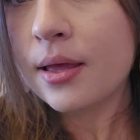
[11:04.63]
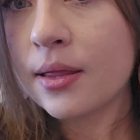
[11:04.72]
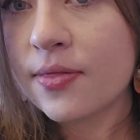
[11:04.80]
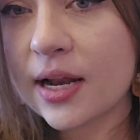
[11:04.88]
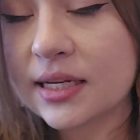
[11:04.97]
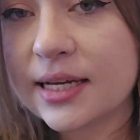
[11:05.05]

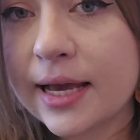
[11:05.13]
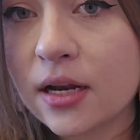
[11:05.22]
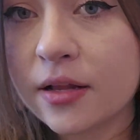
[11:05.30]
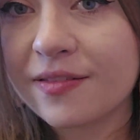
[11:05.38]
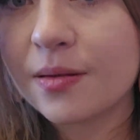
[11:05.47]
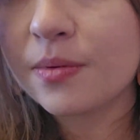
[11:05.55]
that I dyed
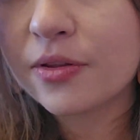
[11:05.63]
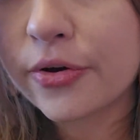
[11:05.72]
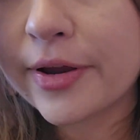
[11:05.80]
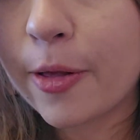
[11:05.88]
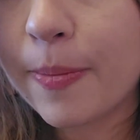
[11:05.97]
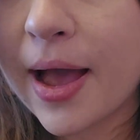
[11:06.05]
on some
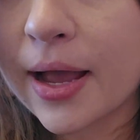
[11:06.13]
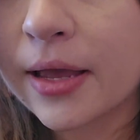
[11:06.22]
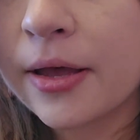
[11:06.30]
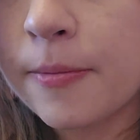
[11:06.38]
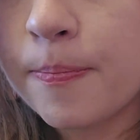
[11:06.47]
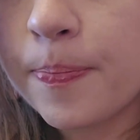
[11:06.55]
Surrey
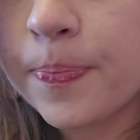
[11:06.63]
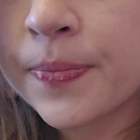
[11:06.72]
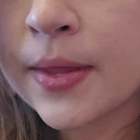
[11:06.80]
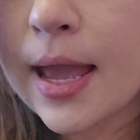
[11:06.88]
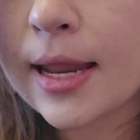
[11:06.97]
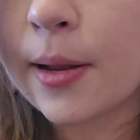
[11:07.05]
alpaca,
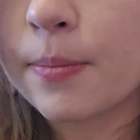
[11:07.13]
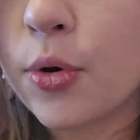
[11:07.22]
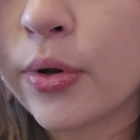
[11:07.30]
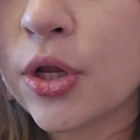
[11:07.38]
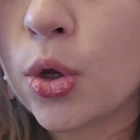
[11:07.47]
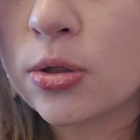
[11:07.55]
and I'm
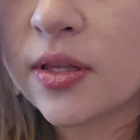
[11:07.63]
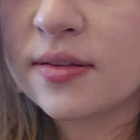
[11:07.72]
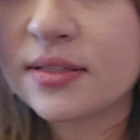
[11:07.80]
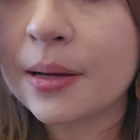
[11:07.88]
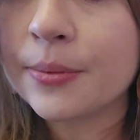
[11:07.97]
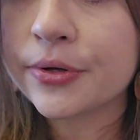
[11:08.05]
going to hold this
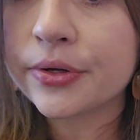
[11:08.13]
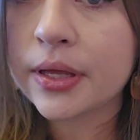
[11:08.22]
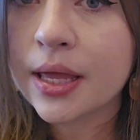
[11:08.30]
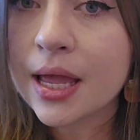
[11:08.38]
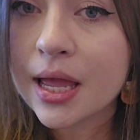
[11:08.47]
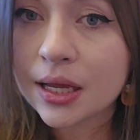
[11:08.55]
double
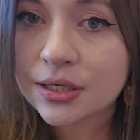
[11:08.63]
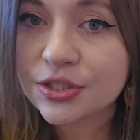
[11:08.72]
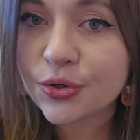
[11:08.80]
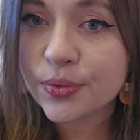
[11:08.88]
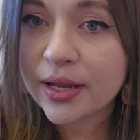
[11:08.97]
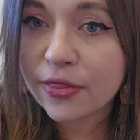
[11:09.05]

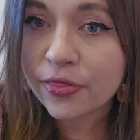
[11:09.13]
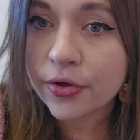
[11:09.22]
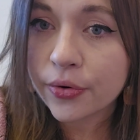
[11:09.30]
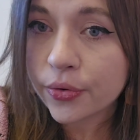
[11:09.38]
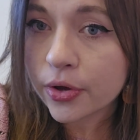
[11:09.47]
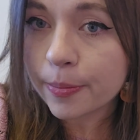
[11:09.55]
to knit the
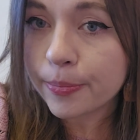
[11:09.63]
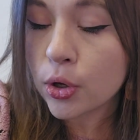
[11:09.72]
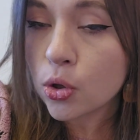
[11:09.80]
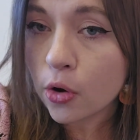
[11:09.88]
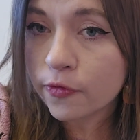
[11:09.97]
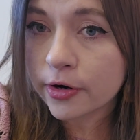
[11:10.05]
Hygge
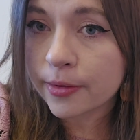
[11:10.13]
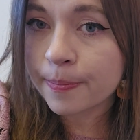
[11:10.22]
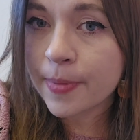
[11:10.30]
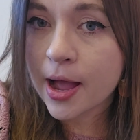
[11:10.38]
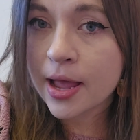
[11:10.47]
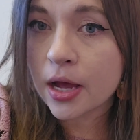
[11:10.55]
pullover
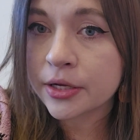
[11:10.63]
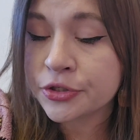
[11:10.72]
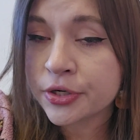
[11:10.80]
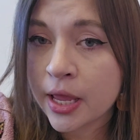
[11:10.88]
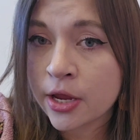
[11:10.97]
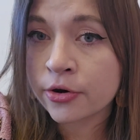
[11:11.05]
by
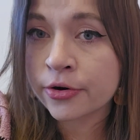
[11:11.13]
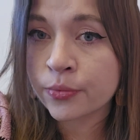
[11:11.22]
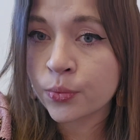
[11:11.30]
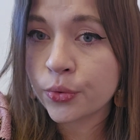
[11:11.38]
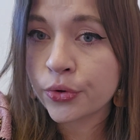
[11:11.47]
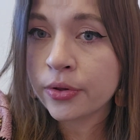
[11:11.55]
100 Acre
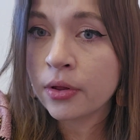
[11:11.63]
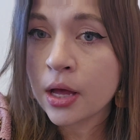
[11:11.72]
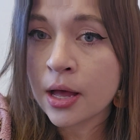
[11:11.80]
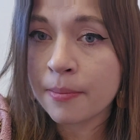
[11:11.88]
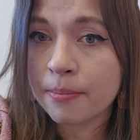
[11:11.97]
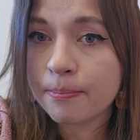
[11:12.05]
Wool,
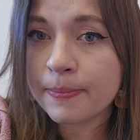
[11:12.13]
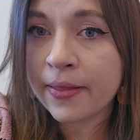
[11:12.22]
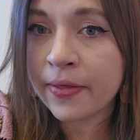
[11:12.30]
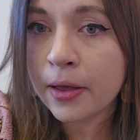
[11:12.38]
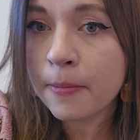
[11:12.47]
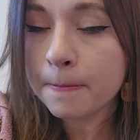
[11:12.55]

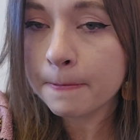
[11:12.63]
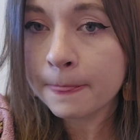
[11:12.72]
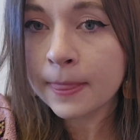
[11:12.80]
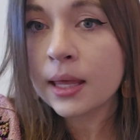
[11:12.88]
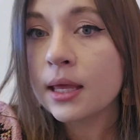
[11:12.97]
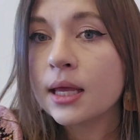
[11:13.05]
Bella.
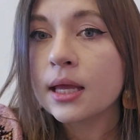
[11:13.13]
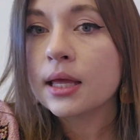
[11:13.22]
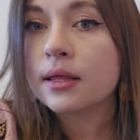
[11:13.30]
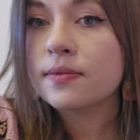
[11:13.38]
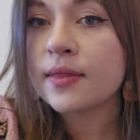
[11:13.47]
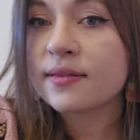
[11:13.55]

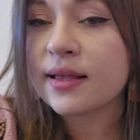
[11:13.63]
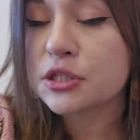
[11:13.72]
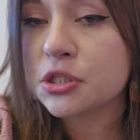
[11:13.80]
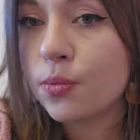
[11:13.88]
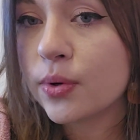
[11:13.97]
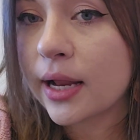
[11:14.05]
That's
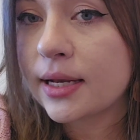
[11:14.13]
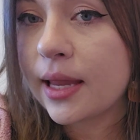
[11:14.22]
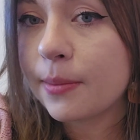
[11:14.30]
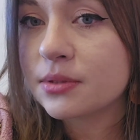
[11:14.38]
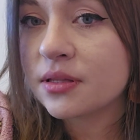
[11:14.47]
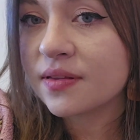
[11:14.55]
actually what I
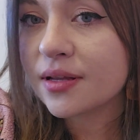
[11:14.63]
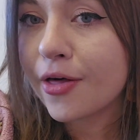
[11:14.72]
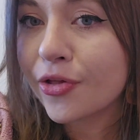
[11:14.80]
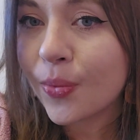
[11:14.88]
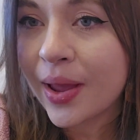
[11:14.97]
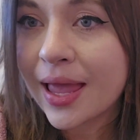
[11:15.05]
named this
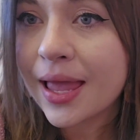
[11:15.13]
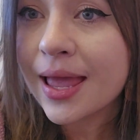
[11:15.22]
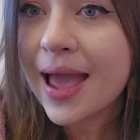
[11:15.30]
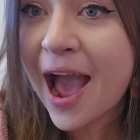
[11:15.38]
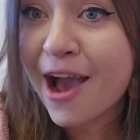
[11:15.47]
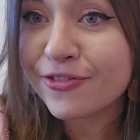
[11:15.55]
colorway
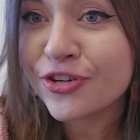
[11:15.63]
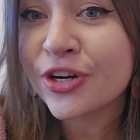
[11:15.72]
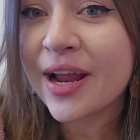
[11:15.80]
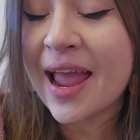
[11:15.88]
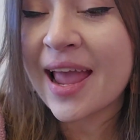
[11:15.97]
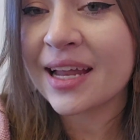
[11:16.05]

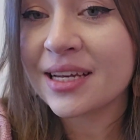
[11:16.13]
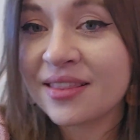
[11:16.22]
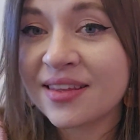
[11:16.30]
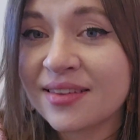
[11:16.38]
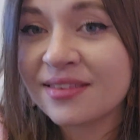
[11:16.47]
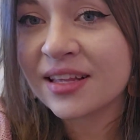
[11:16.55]
after, and
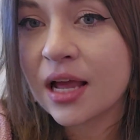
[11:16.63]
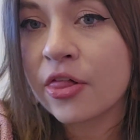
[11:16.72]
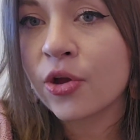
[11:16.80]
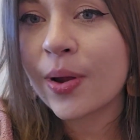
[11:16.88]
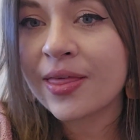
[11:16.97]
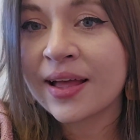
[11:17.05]
this is the
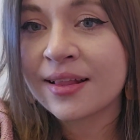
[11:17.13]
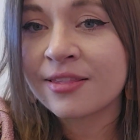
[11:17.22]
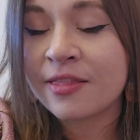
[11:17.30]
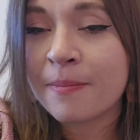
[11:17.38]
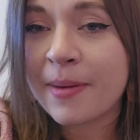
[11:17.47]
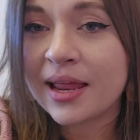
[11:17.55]
colorway that's
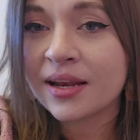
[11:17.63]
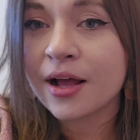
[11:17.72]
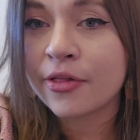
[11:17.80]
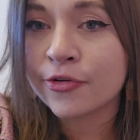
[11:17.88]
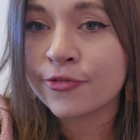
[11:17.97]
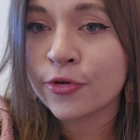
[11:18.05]
the main
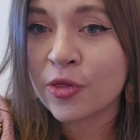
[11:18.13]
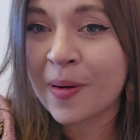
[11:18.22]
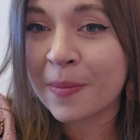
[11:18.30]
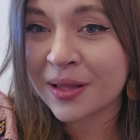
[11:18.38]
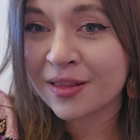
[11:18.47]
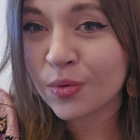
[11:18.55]
color for the
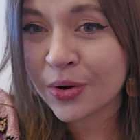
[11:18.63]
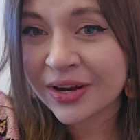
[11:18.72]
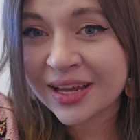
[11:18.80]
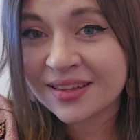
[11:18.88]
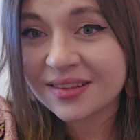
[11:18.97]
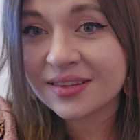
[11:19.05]
pumpkin sweater
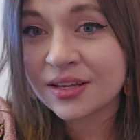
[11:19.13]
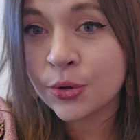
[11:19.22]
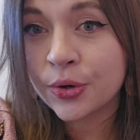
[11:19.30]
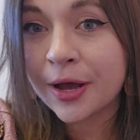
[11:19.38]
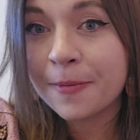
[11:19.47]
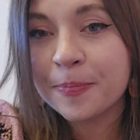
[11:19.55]
kits,
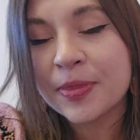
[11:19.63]
Hygge.